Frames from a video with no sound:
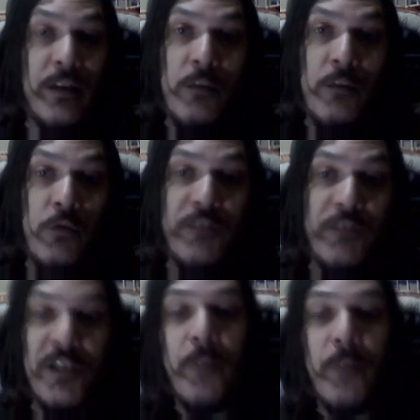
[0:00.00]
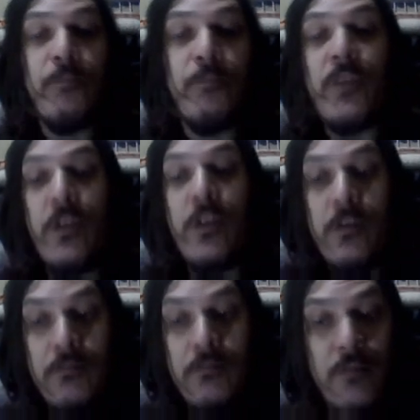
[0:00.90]
moves.
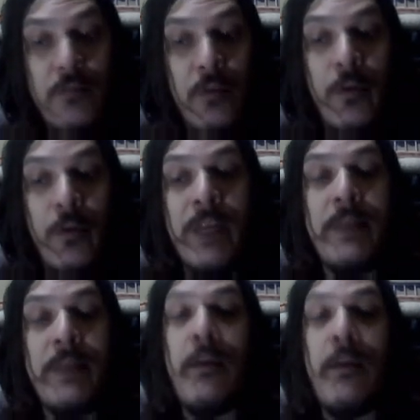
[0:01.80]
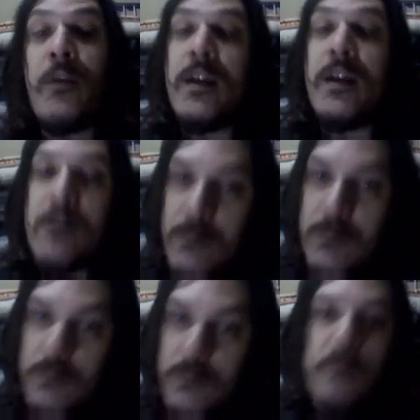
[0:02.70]
What I mean about that?
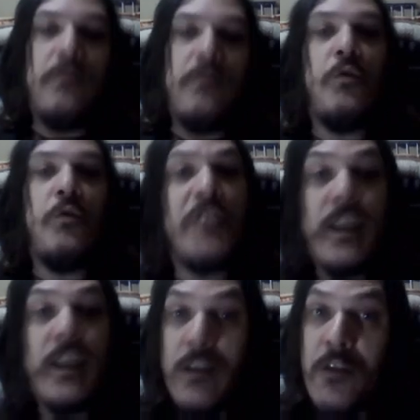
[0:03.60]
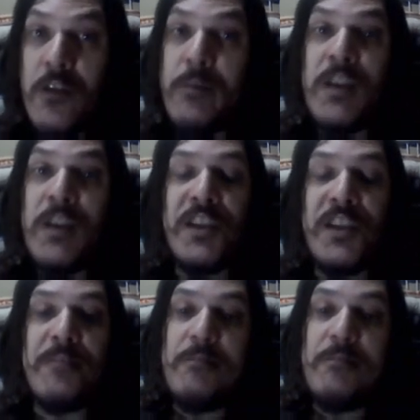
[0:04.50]
You select another
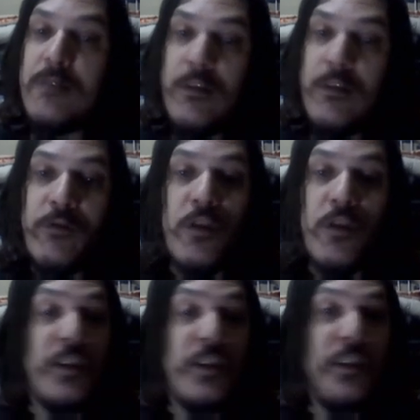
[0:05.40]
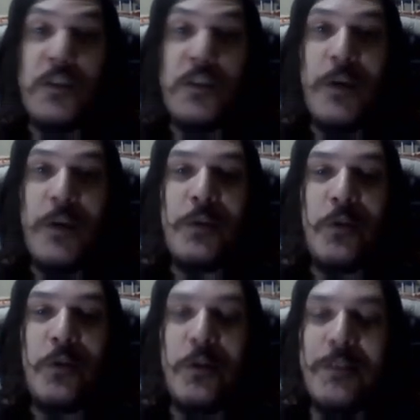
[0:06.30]
piece. Of course, this is the way to go.